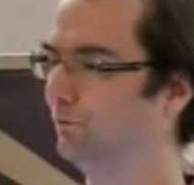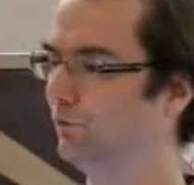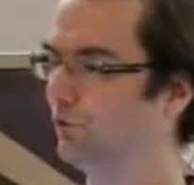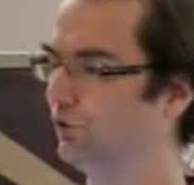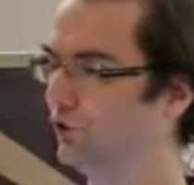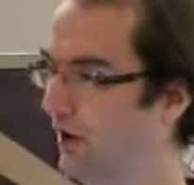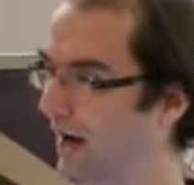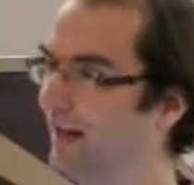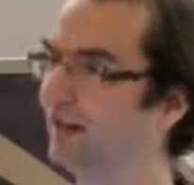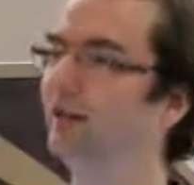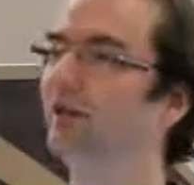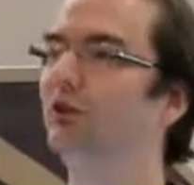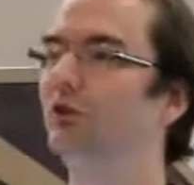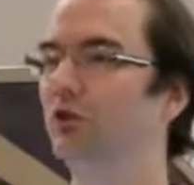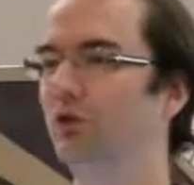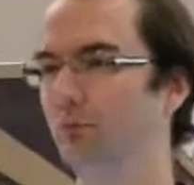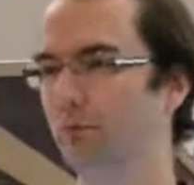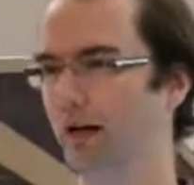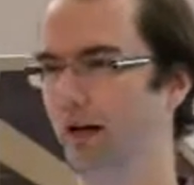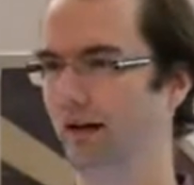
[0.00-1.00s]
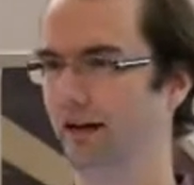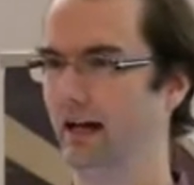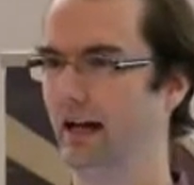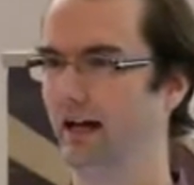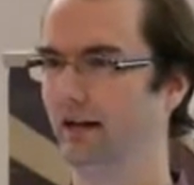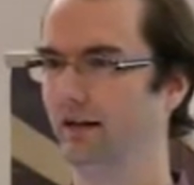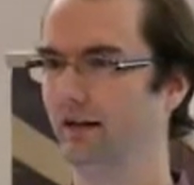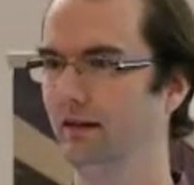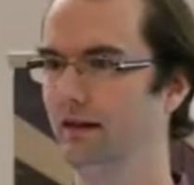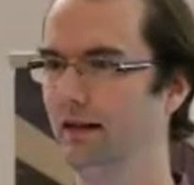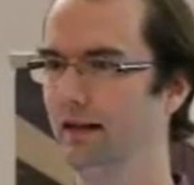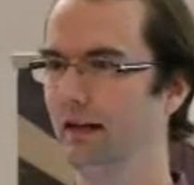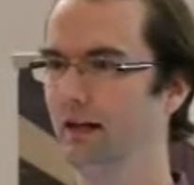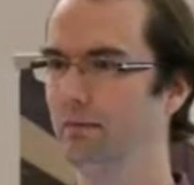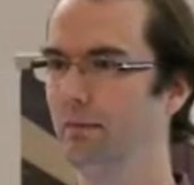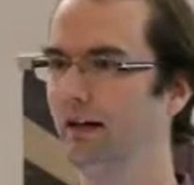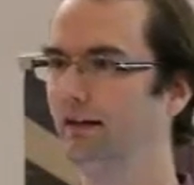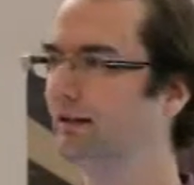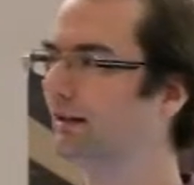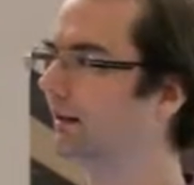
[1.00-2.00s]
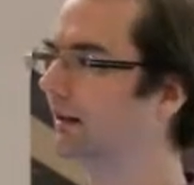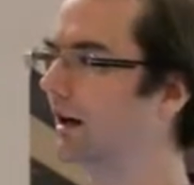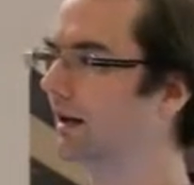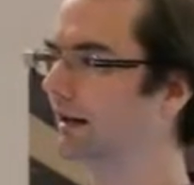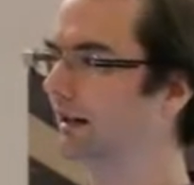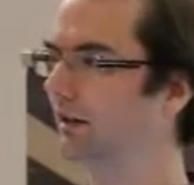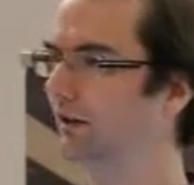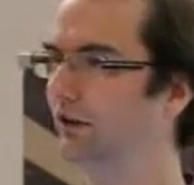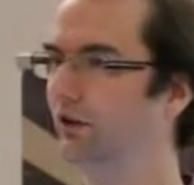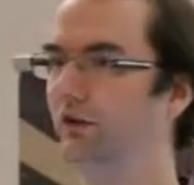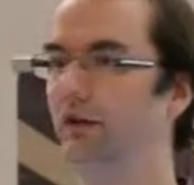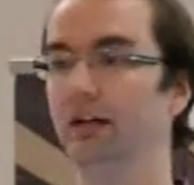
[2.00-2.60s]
challenged by that, it makes it a lot easier